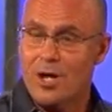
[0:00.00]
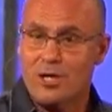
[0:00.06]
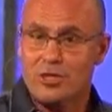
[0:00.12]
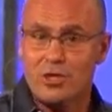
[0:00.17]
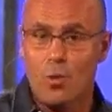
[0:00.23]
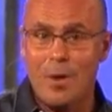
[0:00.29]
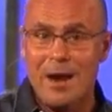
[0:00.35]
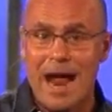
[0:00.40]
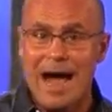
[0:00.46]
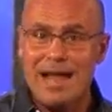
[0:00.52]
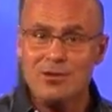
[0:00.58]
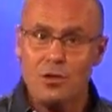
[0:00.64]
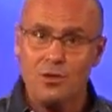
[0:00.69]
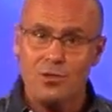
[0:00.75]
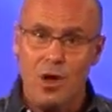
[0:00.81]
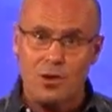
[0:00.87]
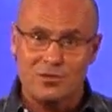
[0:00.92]
So when I
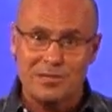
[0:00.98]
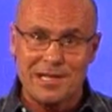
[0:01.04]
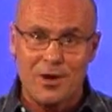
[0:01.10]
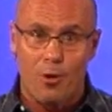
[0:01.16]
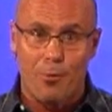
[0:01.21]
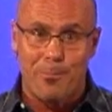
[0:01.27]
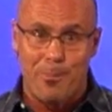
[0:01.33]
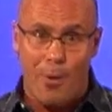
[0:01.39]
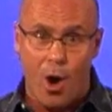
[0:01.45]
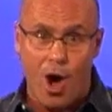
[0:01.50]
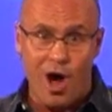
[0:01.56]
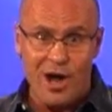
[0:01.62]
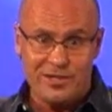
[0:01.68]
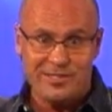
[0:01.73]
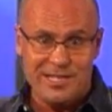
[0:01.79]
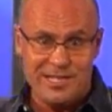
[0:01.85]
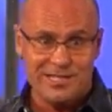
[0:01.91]
do those little
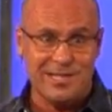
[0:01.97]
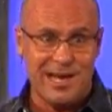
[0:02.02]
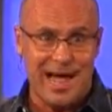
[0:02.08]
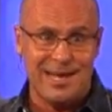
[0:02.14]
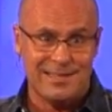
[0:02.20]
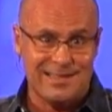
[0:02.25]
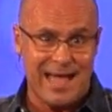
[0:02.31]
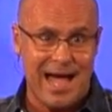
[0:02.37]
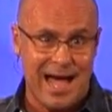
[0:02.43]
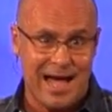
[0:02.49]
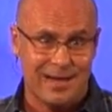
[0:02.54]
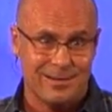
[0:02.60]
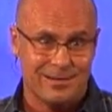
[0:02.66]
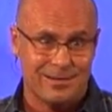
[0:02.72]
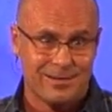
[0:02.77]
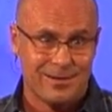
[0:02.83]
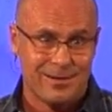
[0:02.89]
pauses like that,
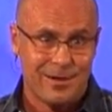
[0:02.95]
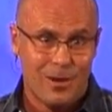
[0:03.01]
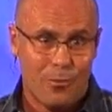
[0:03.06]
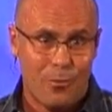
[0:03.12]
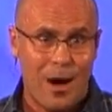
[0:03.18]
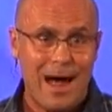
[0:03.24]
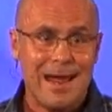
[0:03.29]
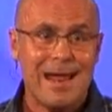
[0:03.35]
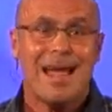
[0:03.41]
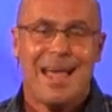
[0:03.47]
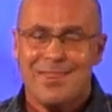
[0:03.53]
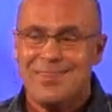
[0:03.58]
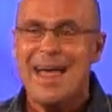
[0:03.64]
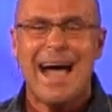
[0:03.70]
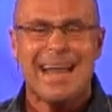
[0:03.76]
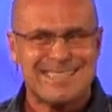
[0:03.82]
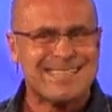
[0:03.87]
right,
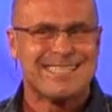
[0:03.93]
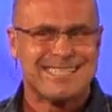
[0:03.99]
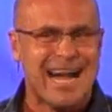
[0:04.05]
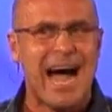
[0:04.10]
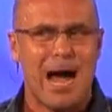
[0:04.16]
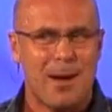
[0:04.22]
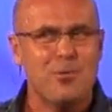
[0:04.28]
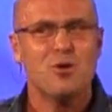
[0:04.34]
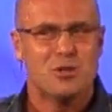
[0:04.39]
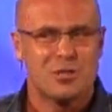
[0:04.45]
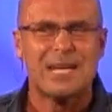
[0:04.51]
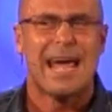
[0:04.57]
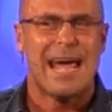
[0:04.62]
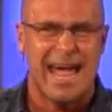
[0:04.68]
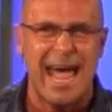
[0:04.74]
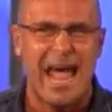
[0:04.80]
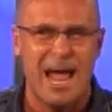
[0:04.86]
that's the time you
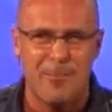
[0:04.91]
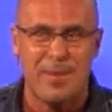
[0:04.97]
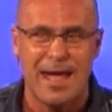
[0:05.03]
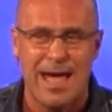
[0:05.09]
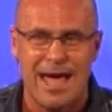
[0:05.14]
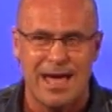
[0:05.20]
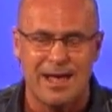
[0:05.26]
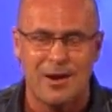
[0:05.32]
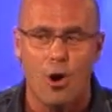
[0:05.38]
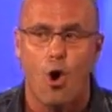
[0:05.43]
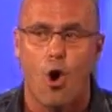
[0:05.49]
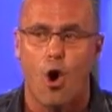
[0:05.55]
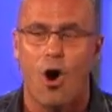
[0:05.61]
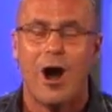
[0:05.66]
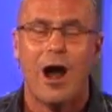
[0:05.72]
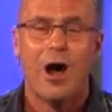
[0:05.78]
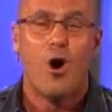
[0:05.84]
say amen
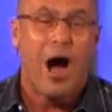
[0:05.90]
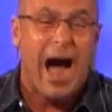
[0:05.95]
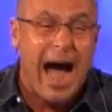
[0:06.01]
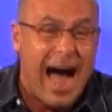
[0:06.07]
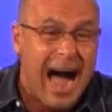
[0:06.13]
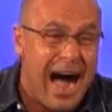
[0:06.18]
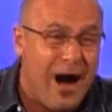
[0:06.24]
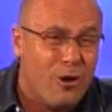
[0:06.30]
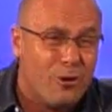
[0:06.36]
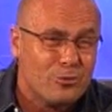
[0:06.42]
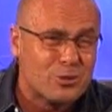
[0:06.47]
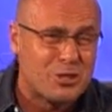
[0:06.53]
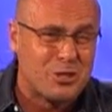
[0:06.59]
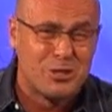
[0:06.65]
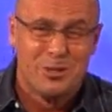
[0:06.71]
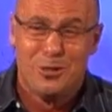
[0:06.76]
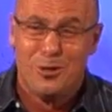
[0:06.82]
or
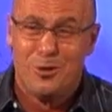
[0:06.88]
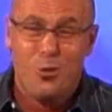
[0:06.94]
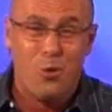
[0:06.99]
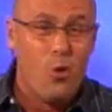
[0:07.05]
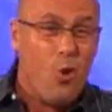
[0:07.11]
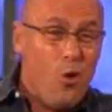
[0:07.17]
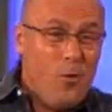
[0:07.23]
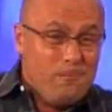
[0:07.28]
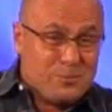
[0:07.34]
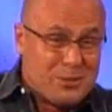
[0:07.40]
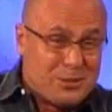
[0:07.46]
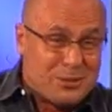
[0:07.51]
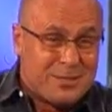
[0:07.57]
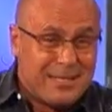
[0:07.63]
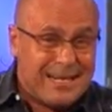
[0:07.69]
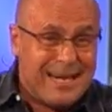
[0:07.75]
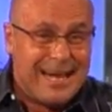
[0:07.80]
ouch,
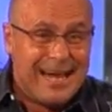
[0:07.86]
oops,